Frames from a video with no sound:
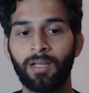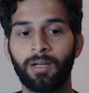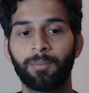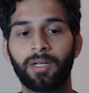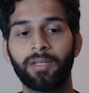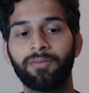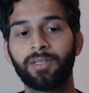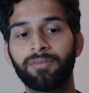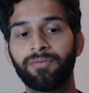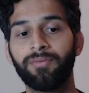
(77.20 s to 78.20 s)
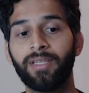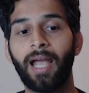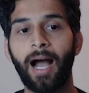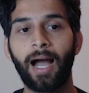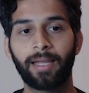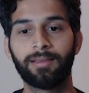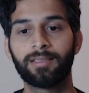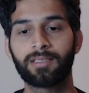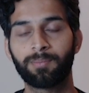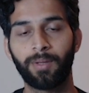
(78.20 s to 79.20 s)
But even if we hide
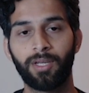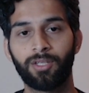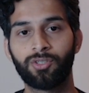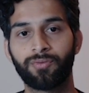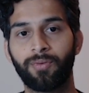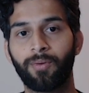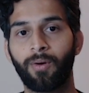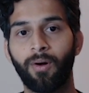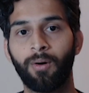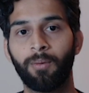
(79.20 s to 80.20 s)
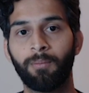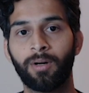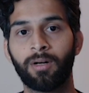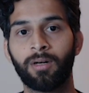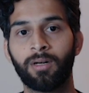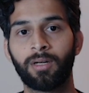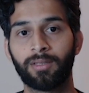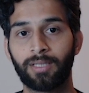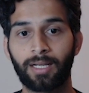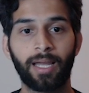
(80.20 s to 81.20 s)
this page from
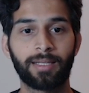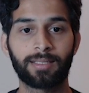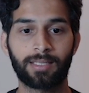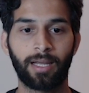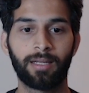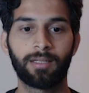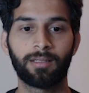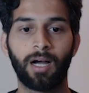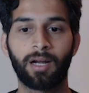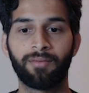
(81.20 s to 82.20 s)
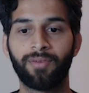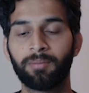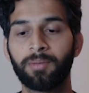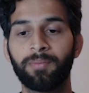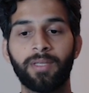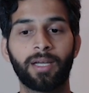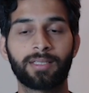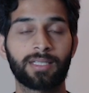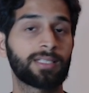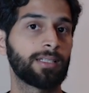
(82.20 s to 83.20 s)
the client side, our web A P
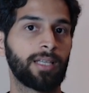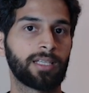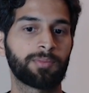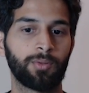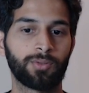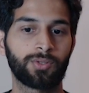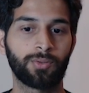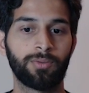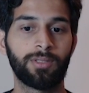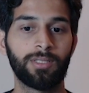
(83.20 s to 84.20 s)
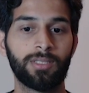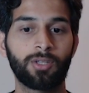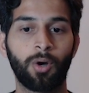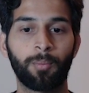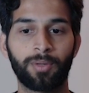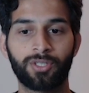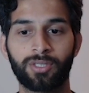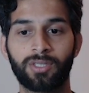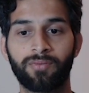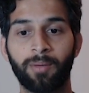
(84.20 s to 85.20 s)
Is are still exposed. So these
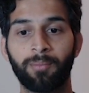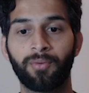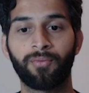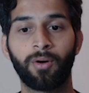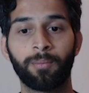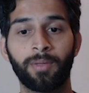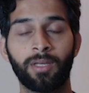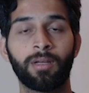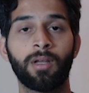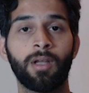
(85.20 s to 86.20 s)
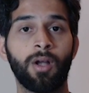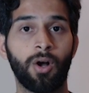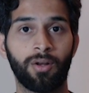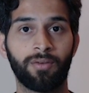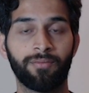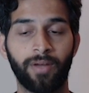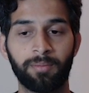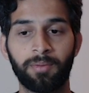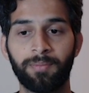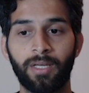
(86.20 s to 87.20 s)
operations we are performing on
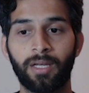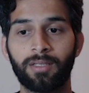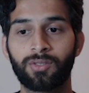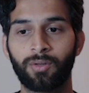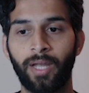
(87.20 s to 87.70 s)
web A P Is. So